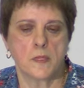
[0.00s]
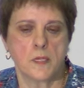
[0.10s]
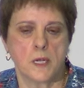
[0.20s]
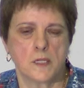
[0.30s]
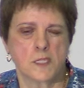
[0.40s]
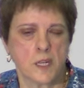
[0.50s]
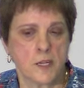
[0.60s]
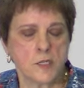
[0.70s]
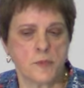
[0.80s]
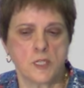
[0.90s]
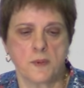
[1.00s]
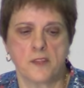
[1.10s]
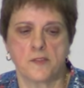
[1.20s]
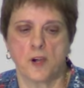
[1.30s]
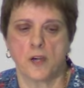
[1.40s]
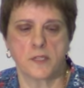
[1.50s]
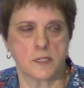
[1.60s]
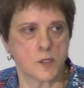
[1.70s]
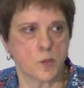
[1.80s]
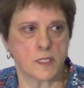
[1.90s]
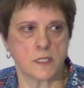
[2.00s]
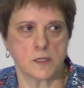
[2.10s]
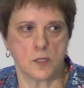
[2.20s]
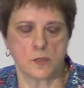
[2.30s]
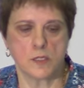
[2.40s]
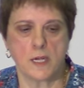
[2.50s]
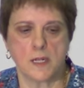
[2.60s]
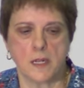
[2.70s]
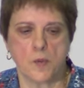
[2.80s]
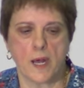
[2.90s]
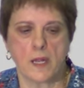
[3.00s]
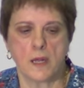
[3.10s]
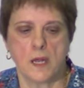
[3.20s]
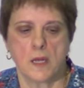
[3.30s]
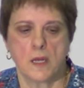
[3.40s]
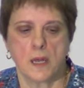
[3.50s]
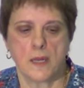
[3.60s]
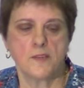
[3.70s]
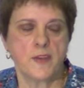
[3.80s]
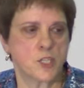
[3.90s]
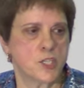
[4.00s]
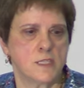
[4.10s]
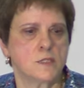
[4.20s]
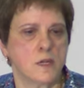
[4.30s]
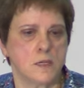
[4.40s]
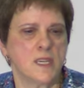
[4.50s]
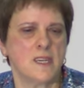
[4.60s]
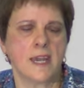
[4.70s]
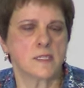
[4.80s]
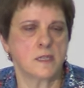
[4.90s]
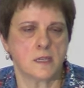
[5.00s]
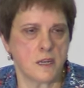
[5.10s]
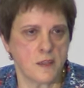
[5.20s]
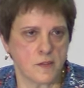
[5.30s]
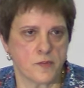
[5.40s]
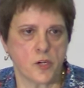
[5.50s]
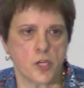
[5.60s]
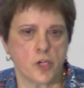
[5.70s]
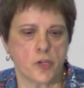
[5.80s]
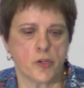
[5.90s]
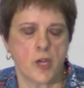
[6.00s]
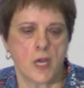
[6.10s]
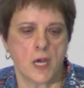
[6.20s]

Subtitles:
You know, disclosed abuse by the father, didn't want you to tell anyone. In fact, she says he hasn't done anything for a year.